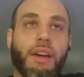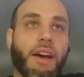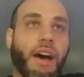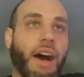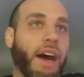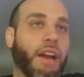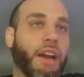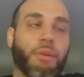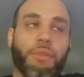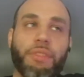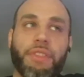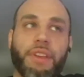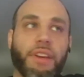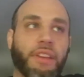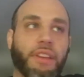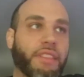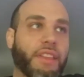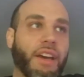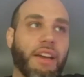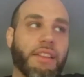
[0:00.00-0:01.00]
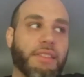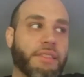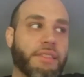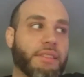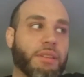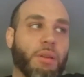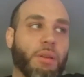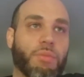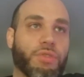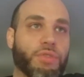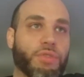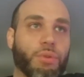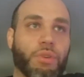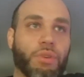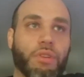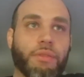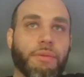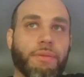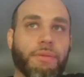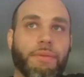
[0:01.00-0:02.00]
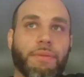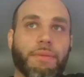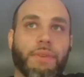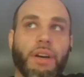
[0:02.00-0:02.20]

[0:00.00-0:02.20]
I don't think that's some sort of,